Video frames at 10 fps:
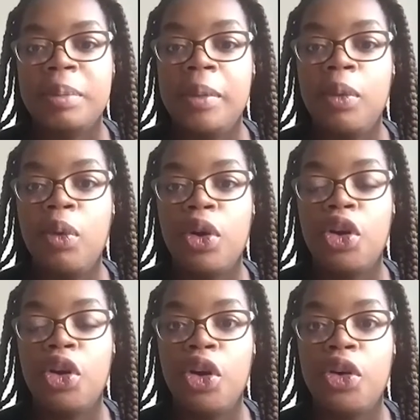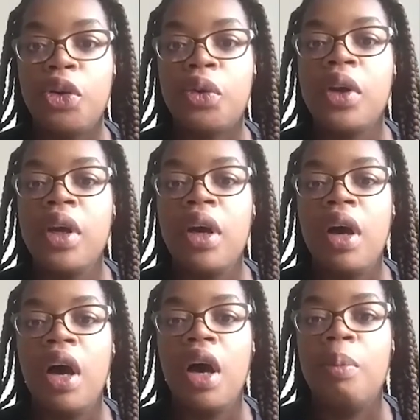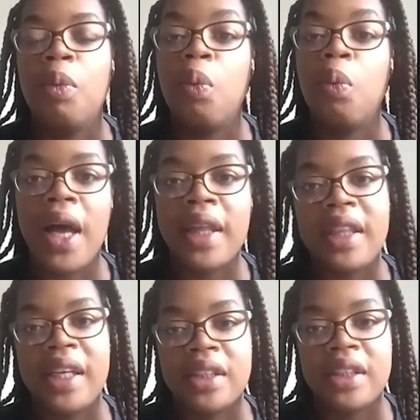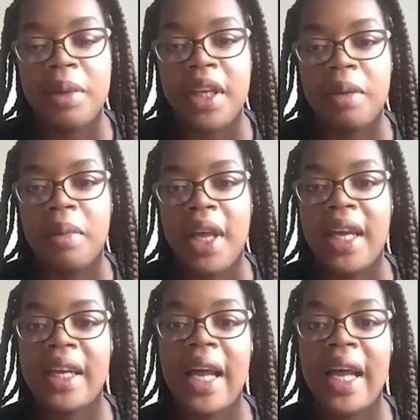People want to know why things are being made,